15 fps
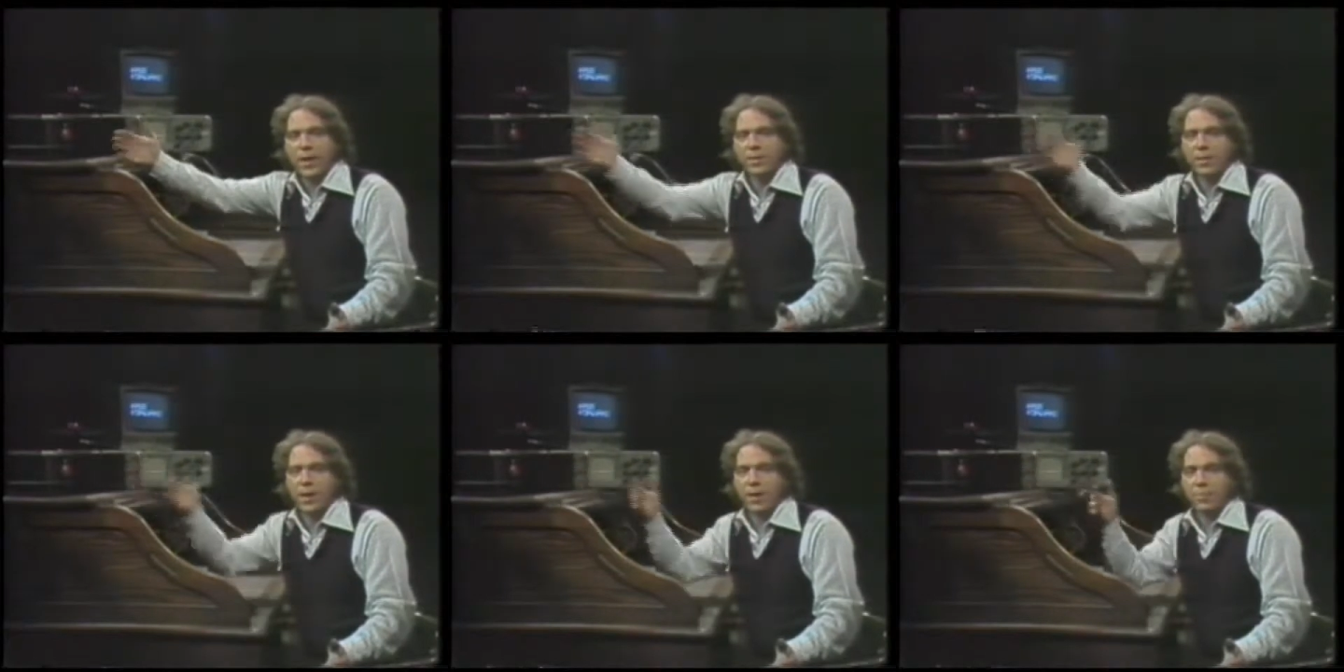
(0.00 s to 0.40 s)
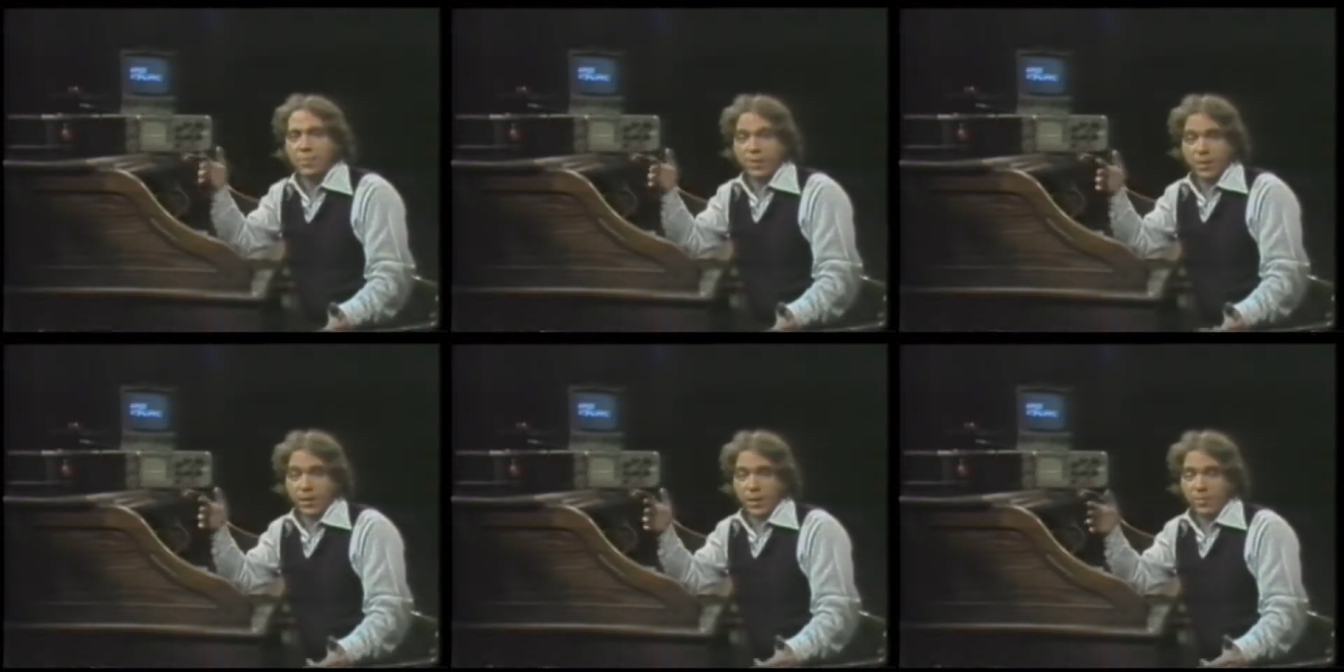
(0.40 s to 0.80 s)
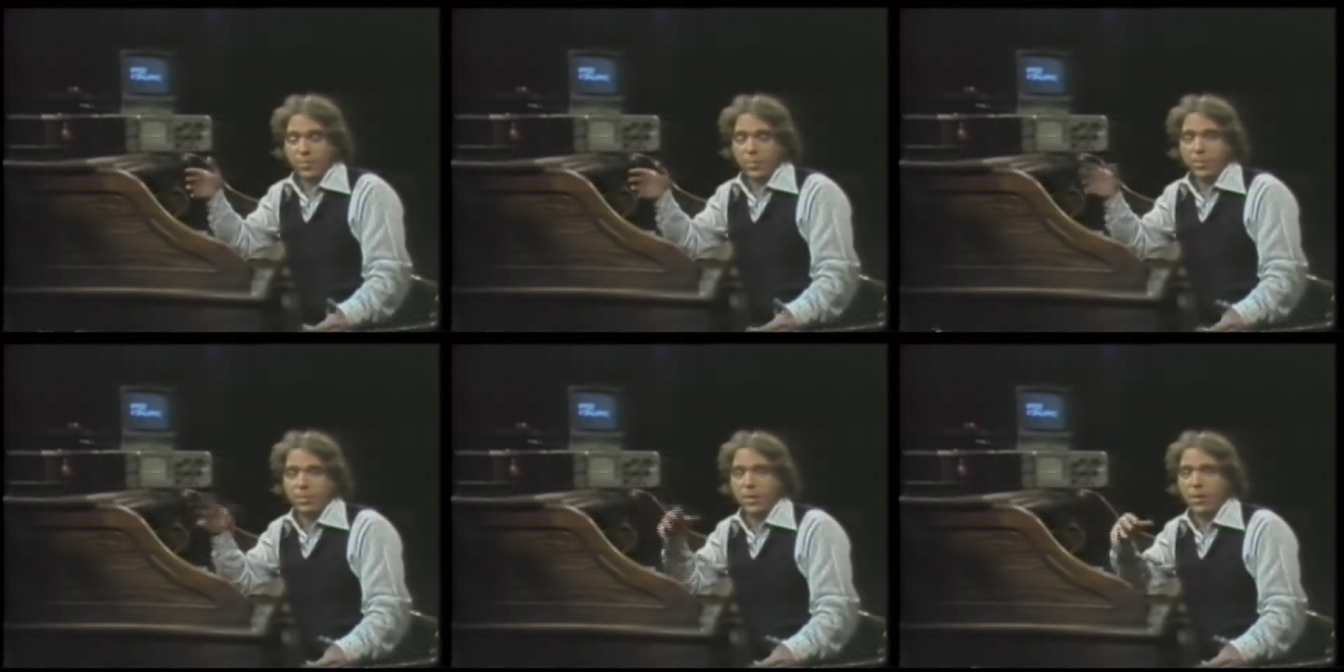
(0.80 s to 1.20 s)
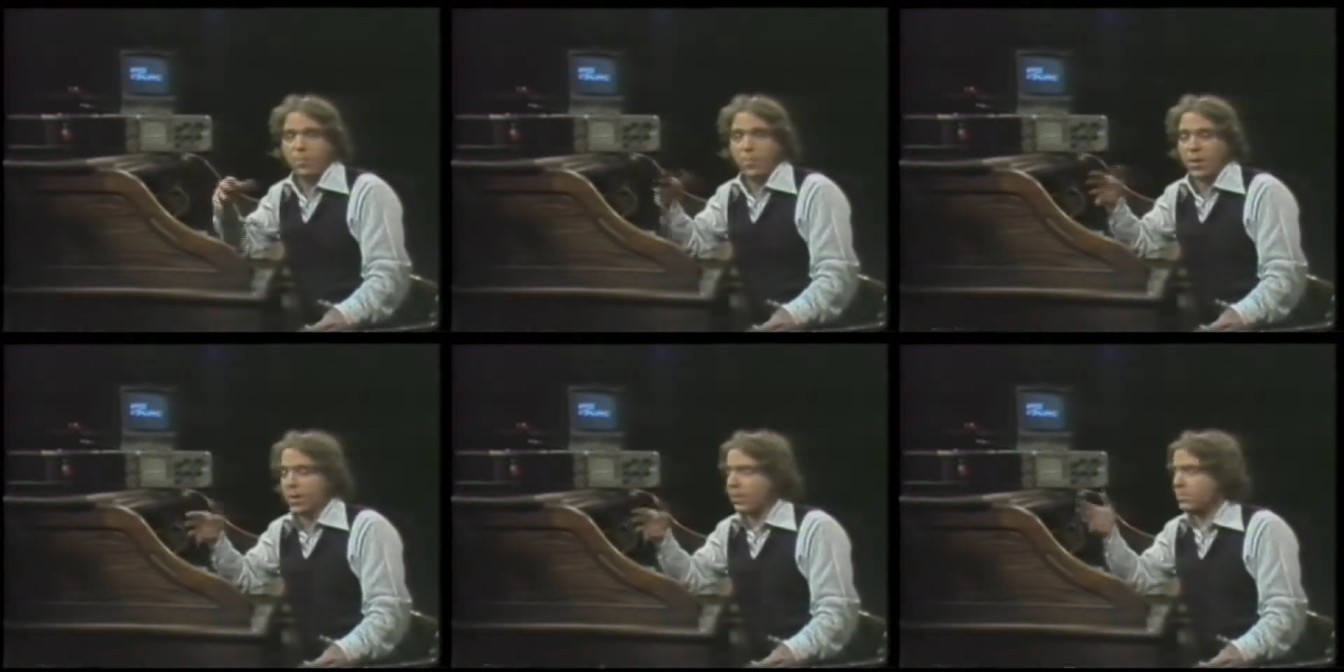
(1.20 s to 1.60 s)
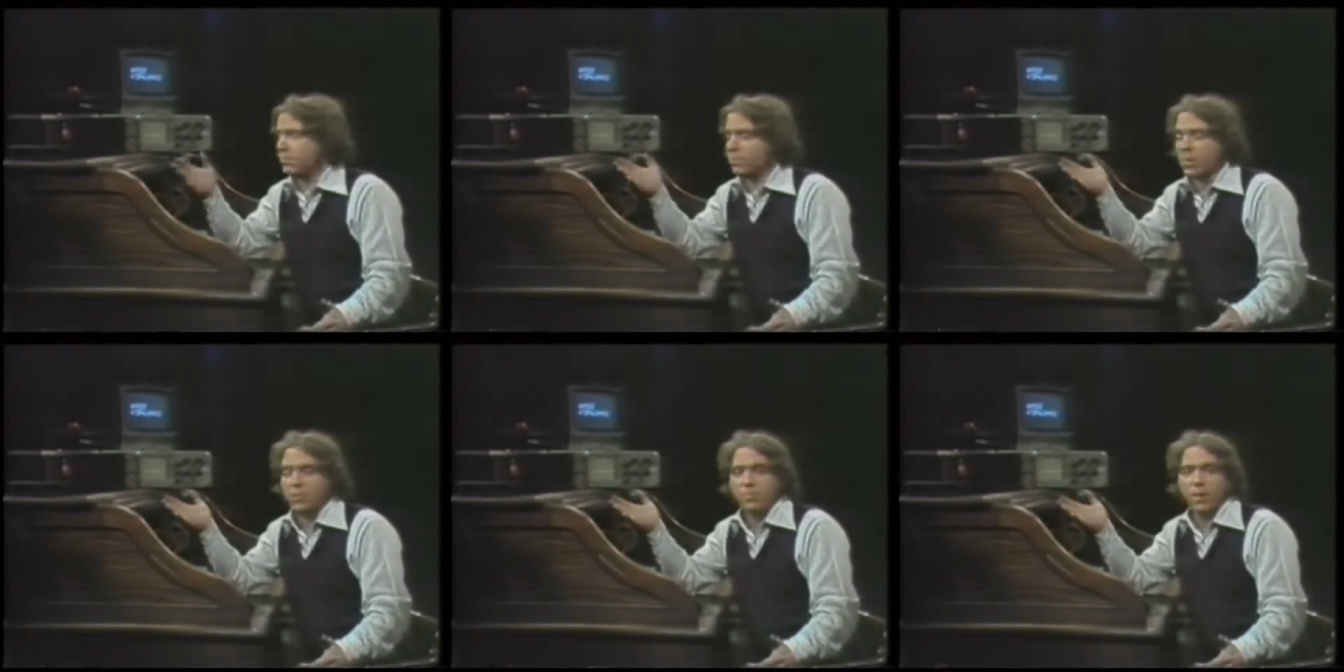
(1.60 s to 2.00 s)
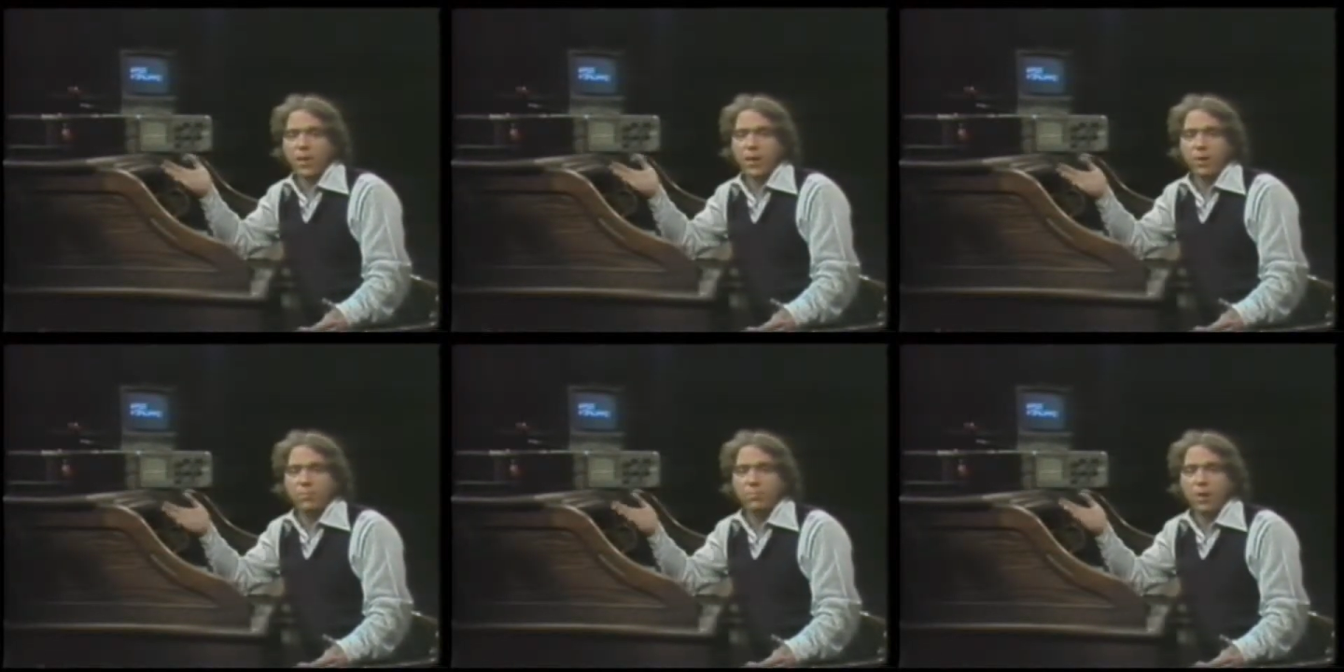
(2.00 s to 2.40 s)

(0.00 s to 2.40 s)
and received the same way as radio.